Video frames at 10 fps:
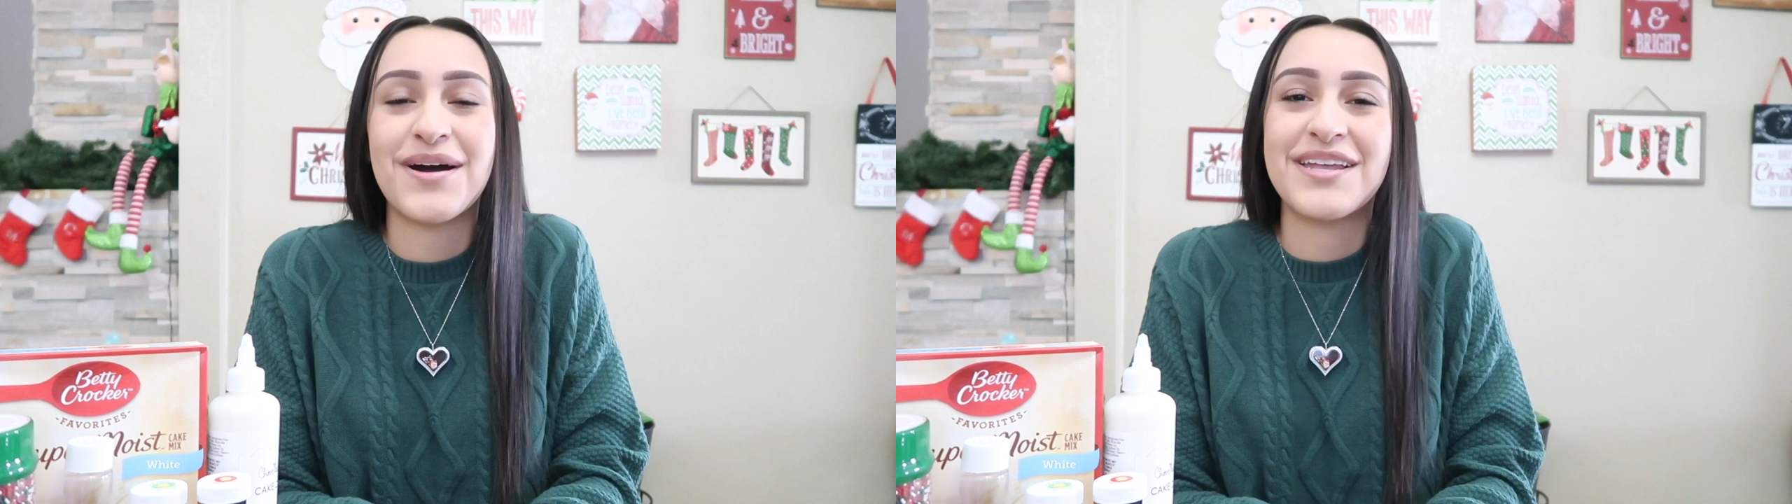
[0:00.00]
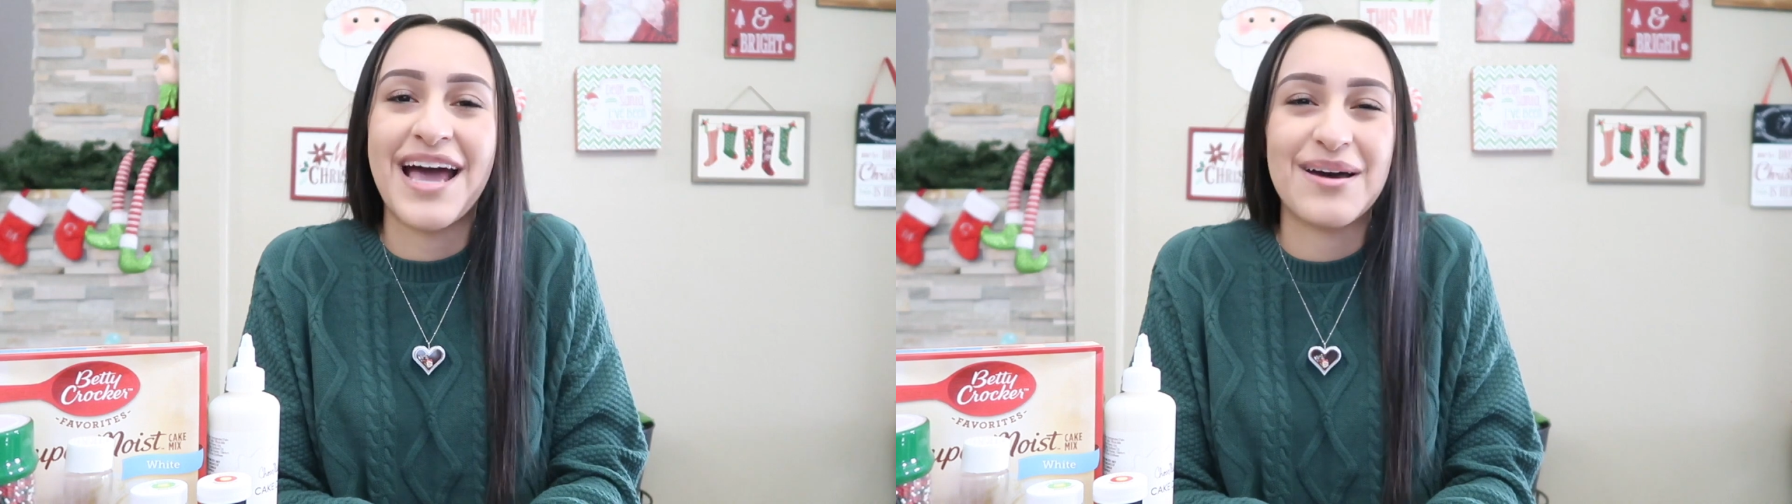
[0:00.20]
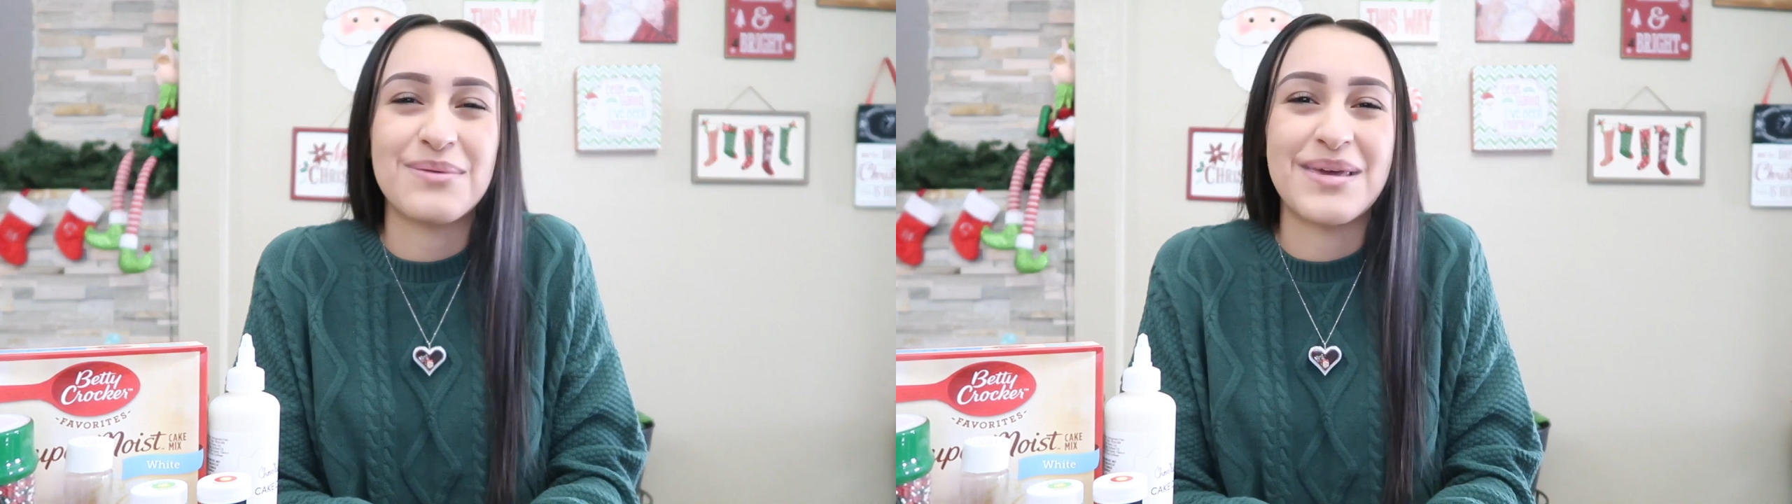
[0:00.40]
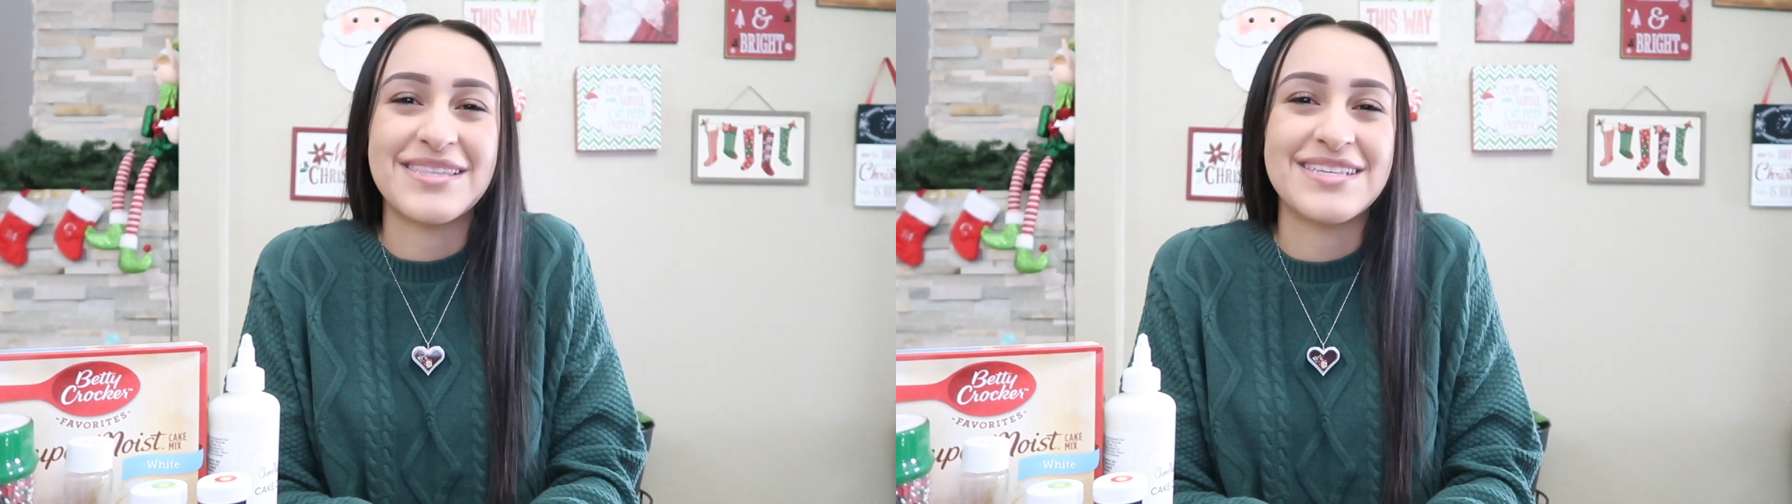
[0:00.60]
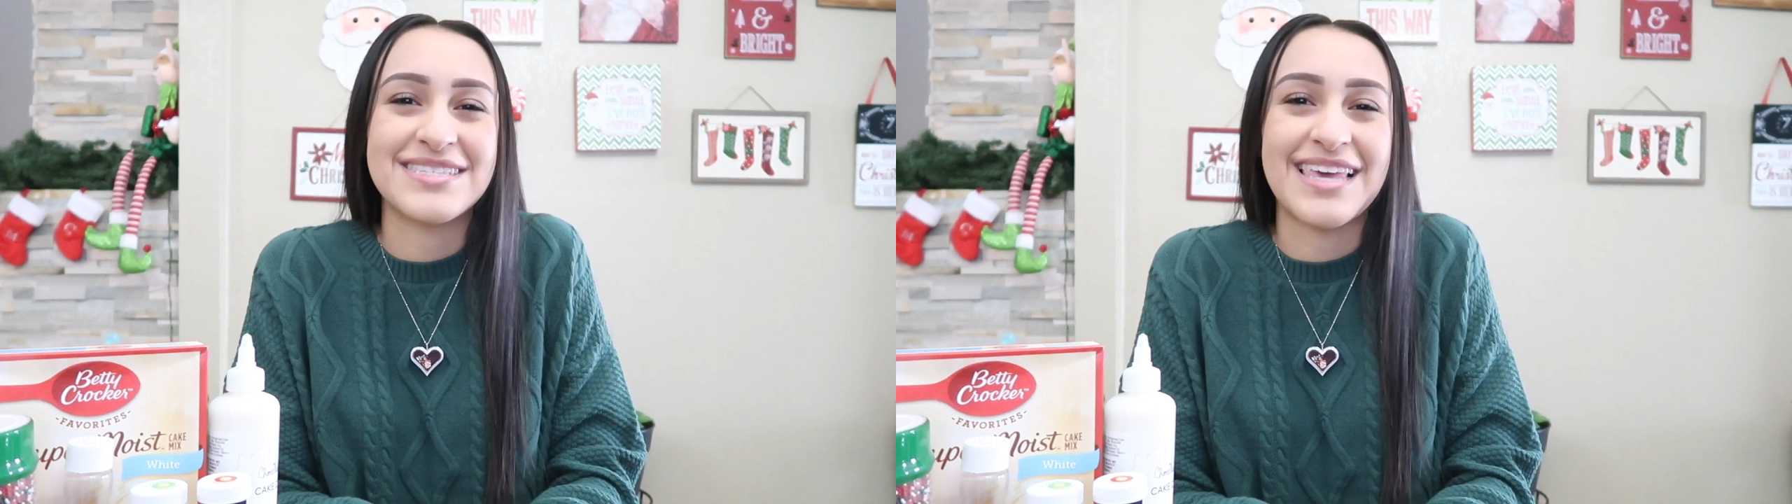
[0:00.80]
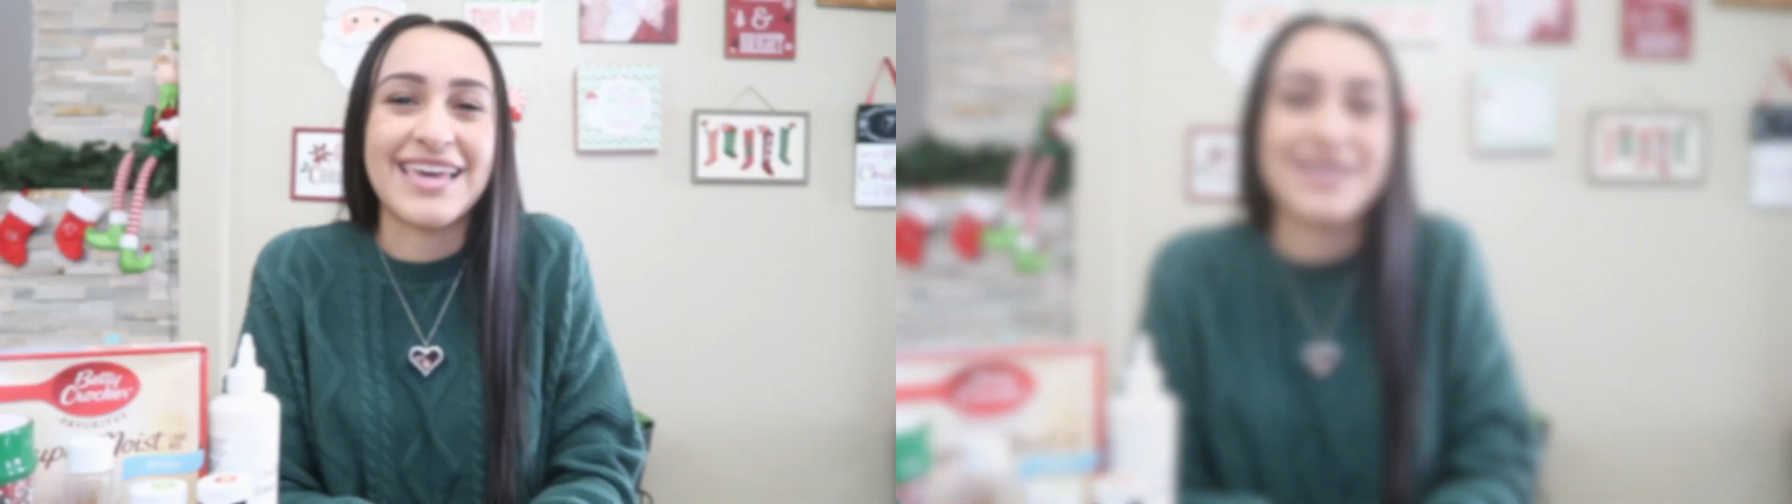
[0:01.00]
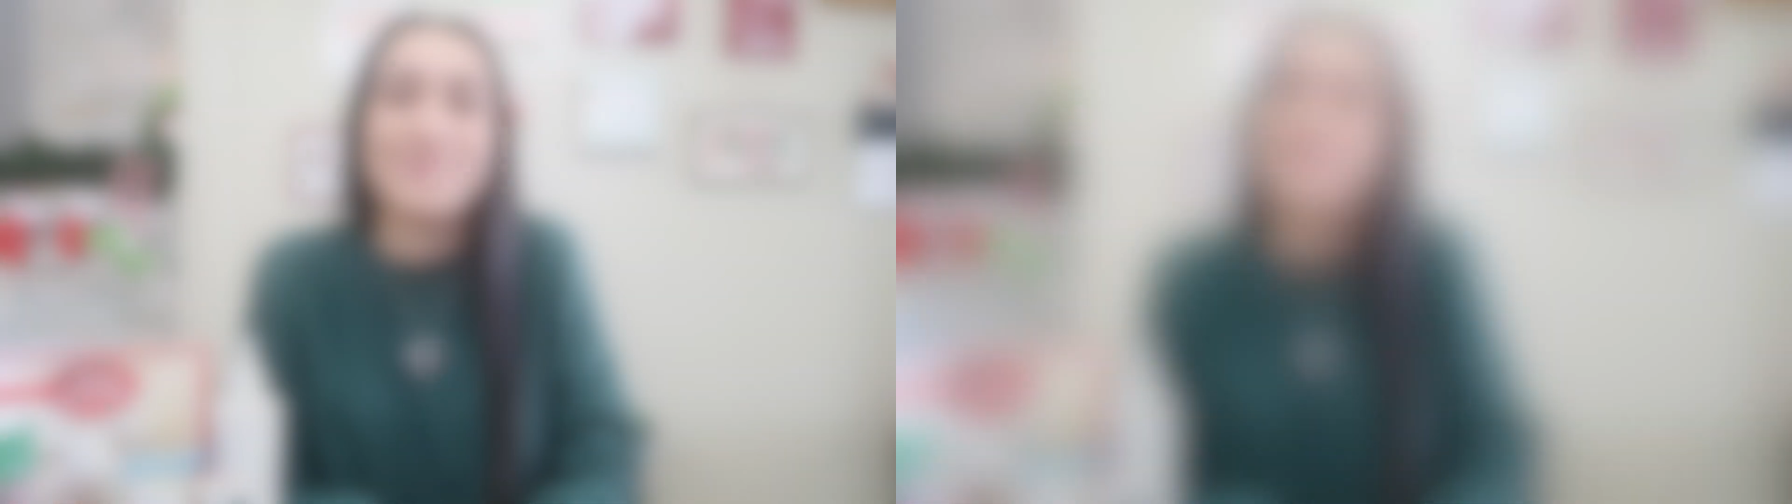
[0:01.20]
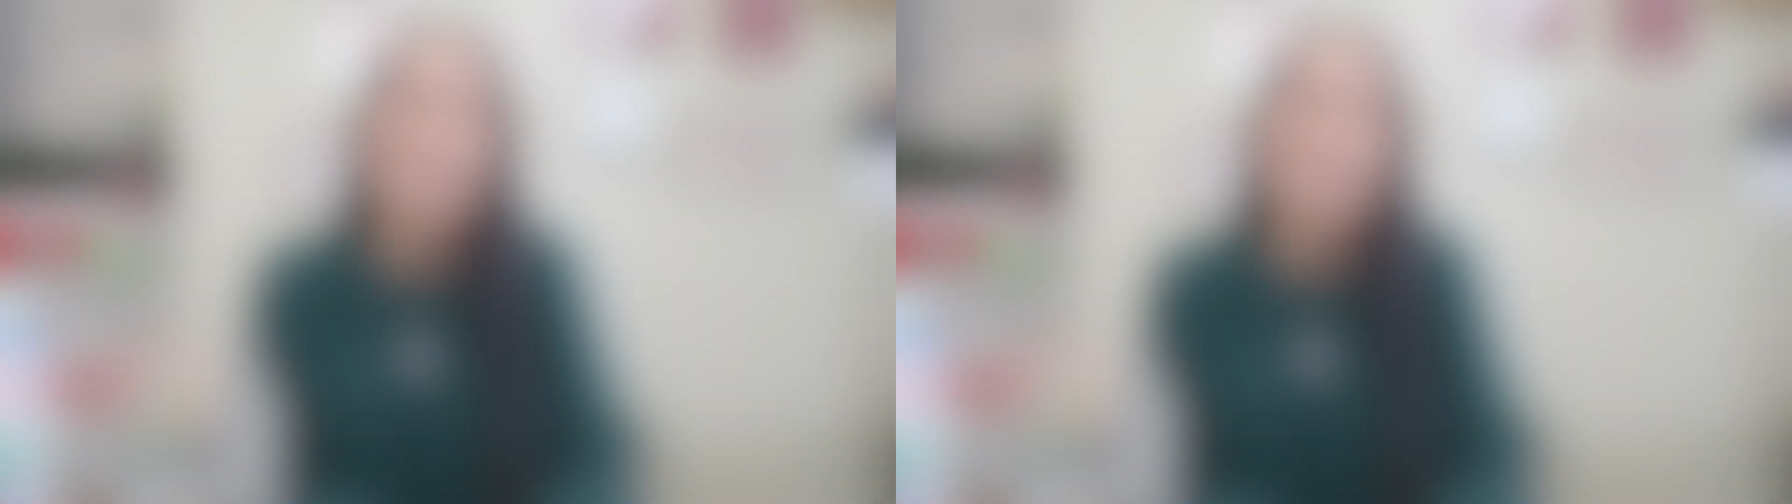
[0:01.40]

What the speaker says: on how to make this cake.